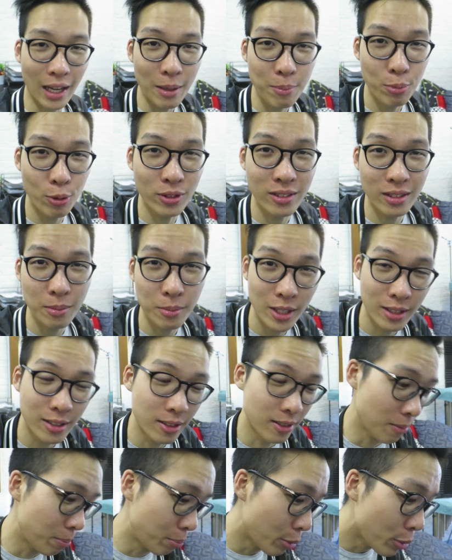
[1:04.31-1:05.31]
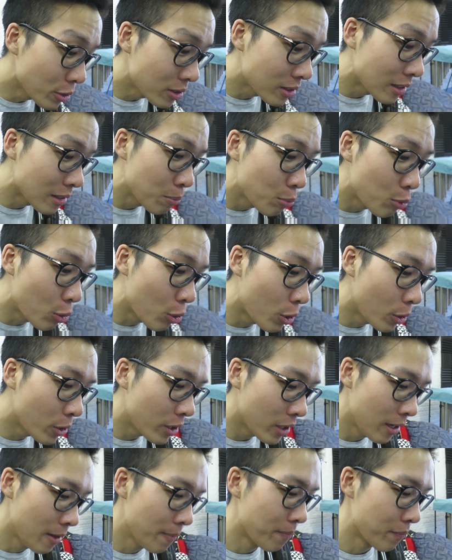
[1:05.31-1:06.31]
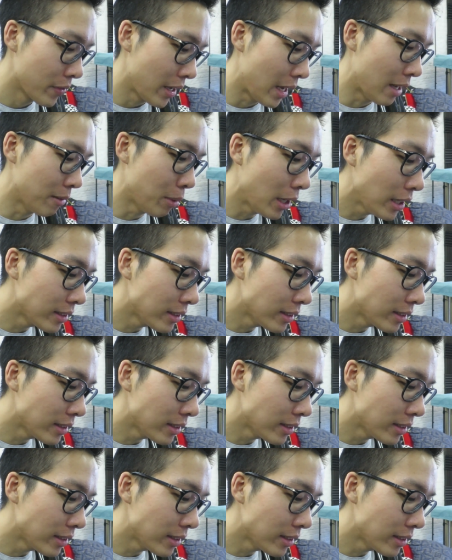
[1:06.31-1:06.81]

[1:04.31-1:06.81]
skateboard similar to the boosted board, and